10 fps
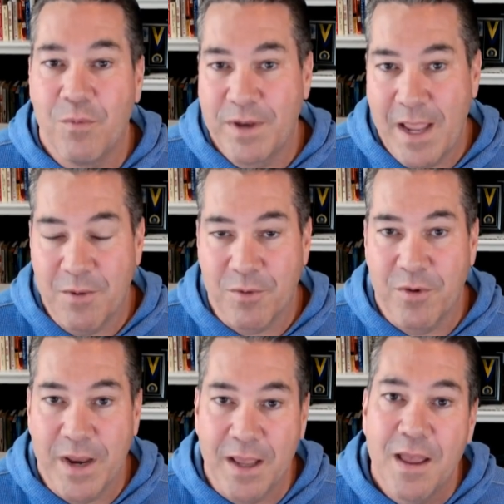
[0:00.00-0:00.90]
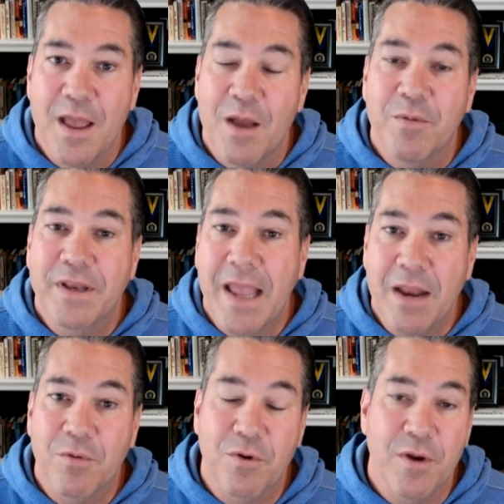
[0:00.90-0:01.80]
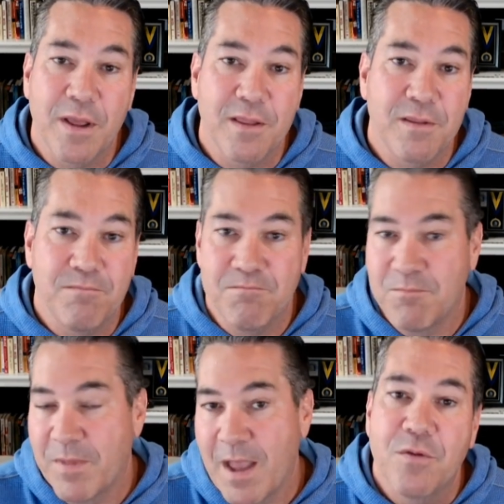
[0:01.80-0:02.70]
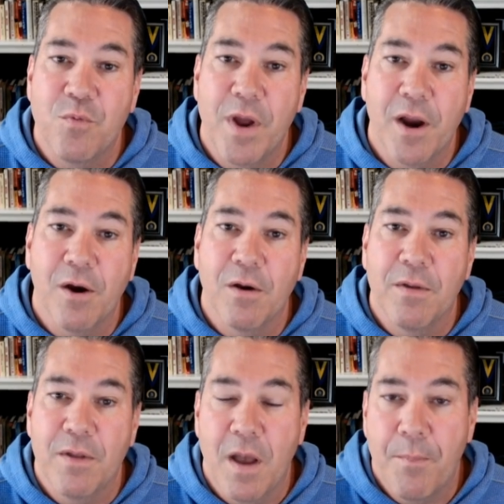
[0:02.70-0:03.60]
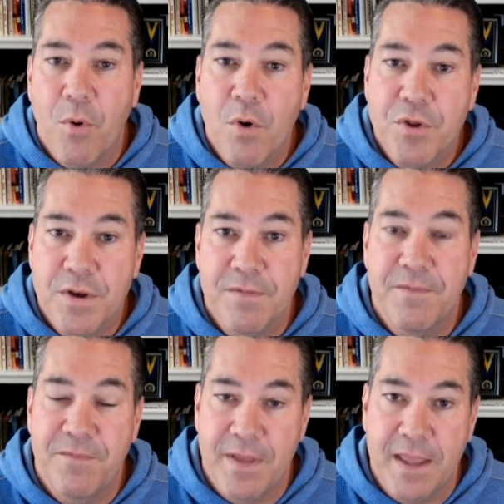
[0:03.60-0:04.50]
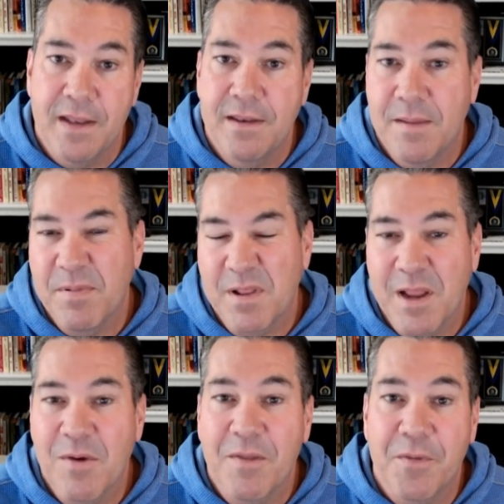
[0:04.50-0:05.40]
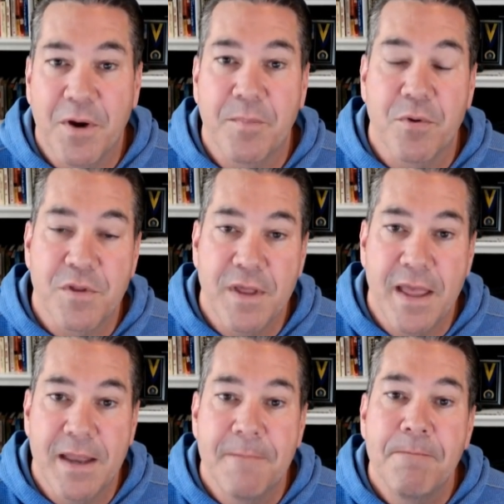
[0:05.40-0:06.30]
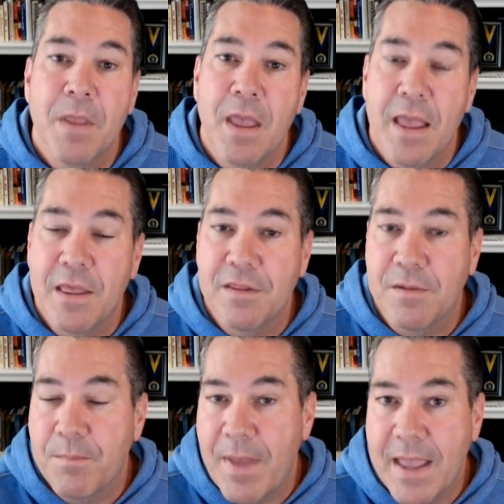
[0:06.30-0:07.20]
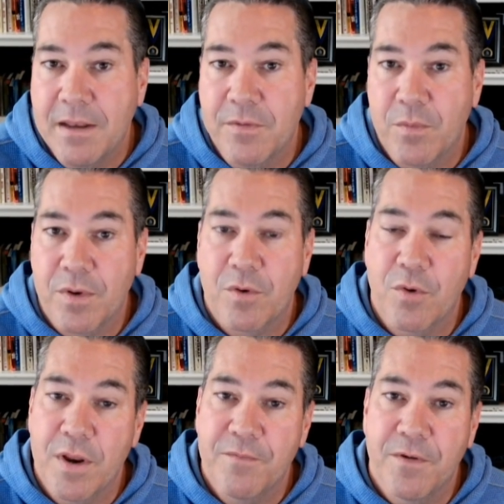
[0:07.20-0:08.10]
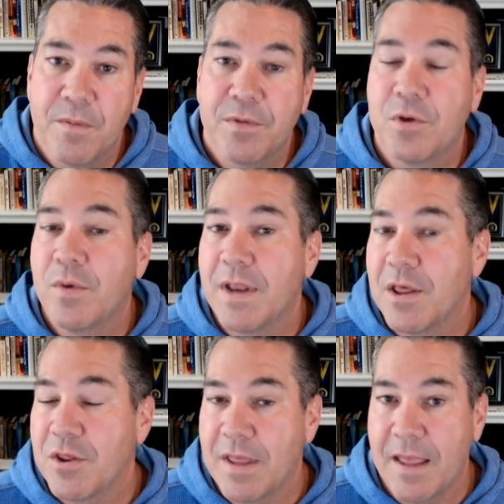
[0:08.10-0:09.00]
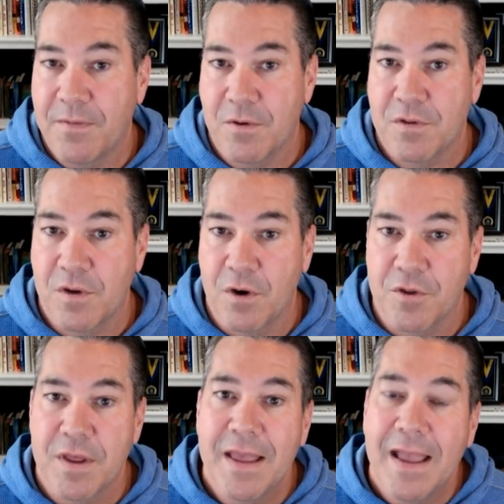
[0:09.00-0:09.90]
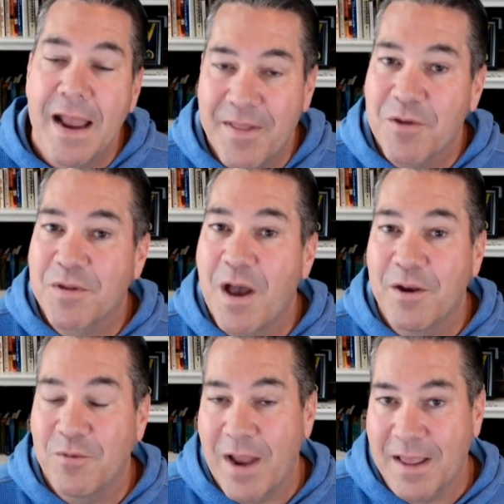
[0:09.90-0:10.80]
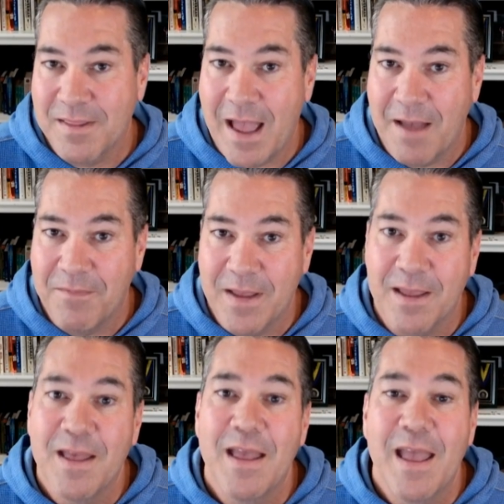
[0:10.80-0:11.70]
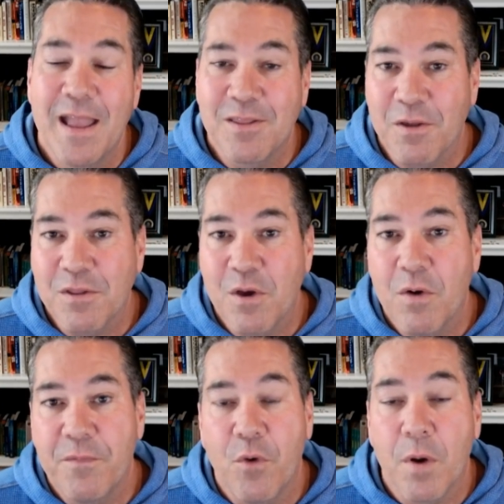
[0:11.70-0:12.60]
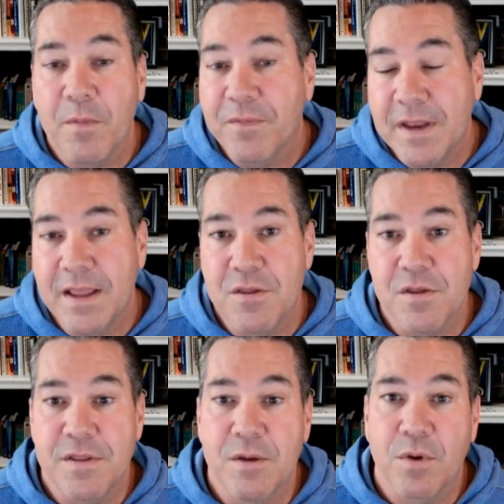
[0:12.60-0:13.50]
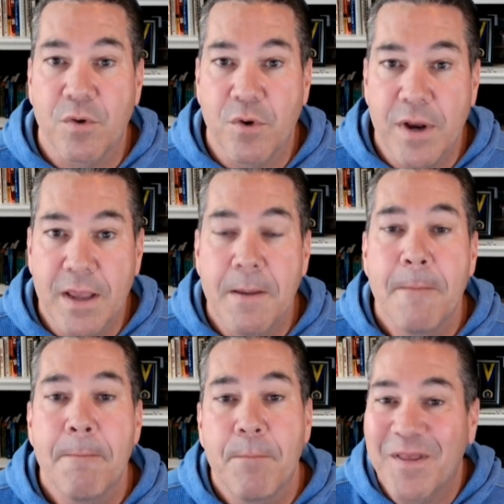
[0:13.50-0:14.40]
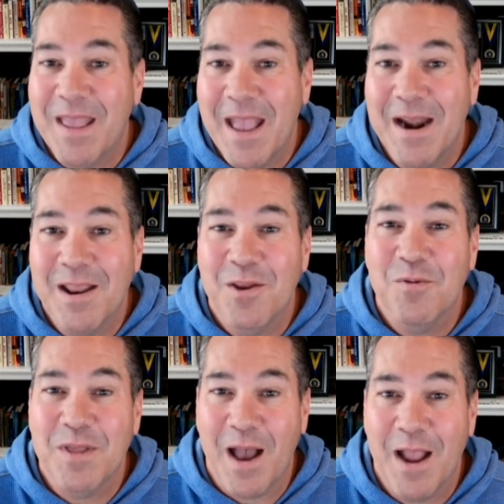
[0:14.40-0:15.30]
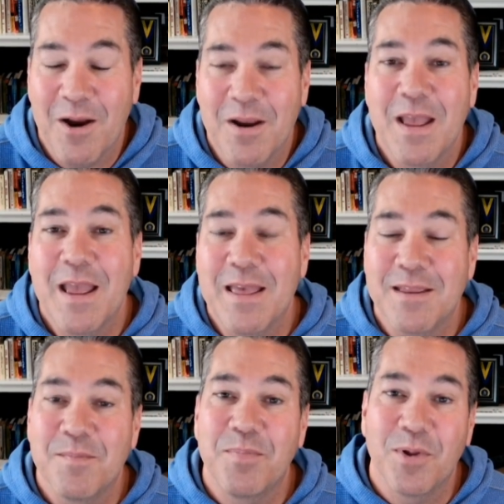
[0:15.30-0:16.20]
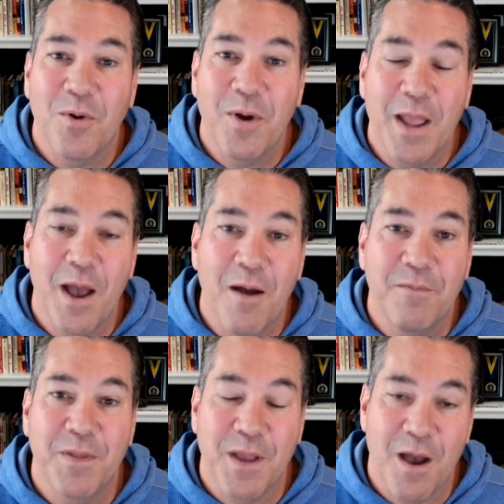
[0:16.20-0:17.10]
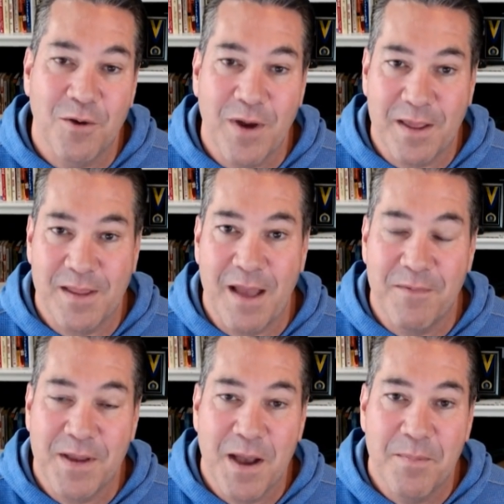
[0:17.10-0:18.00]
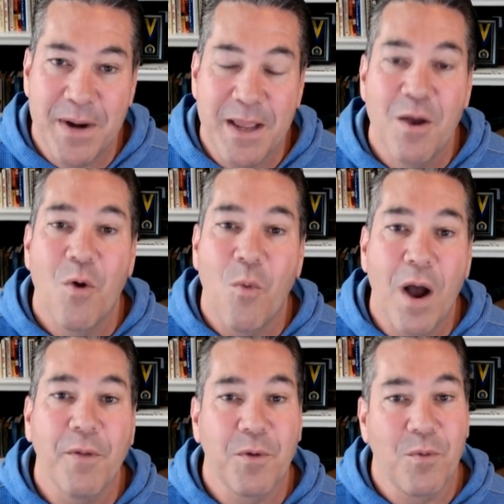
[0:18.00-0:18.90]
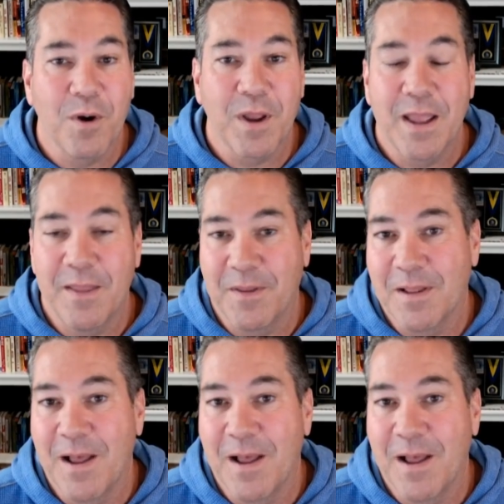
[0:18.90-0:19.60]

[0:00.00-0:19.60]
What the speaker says: retained recruiting. And retained recruiting is it's where a portion of the fee, typically around 30%, is paid to the recruiting firm to initiate their search. And then there's contract staffing. It's also a form of contingency recruiting where the candidate who's hired is an employee of the contract staffing company while they're working at the